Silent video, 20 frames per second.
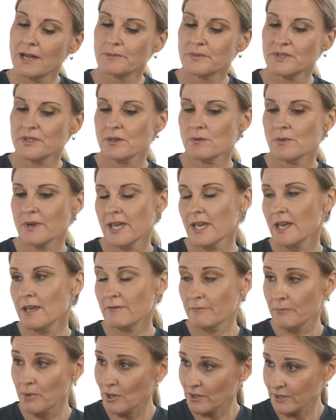So we
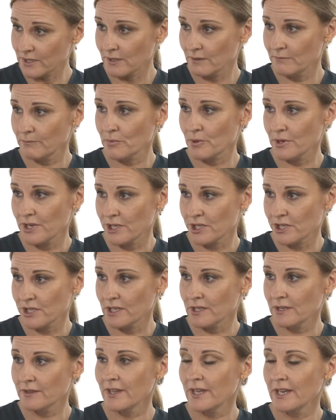have positive
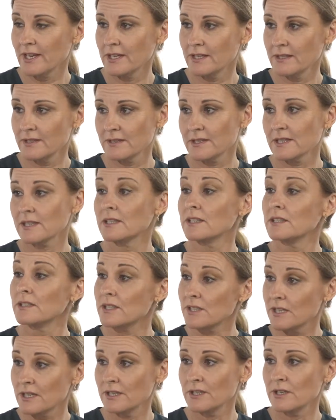pressure that is
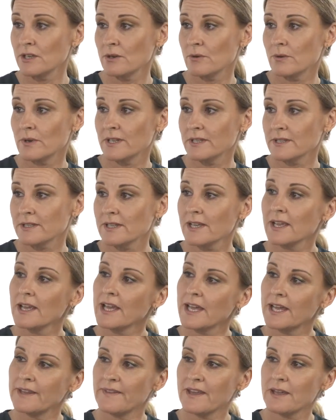continuous,
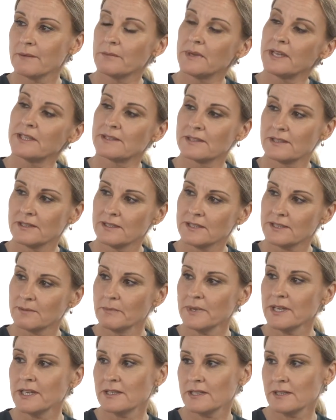and that means that it's
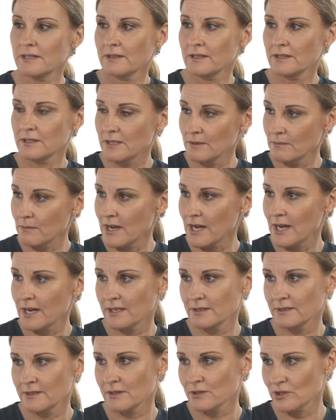meeting the
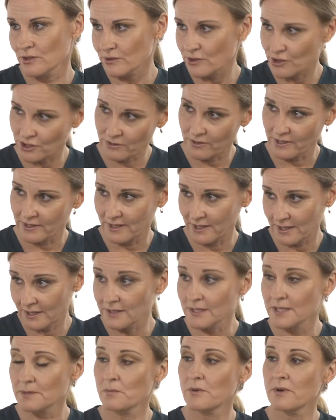demands during the
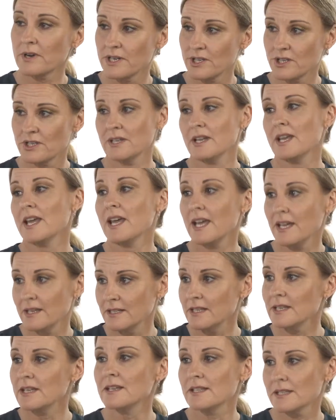inspiration
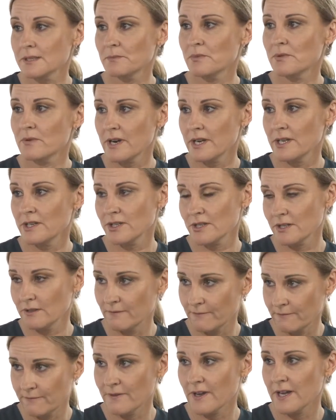and expiration
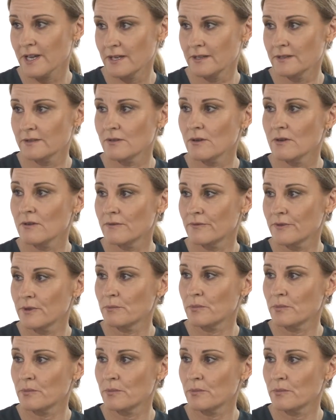phase of the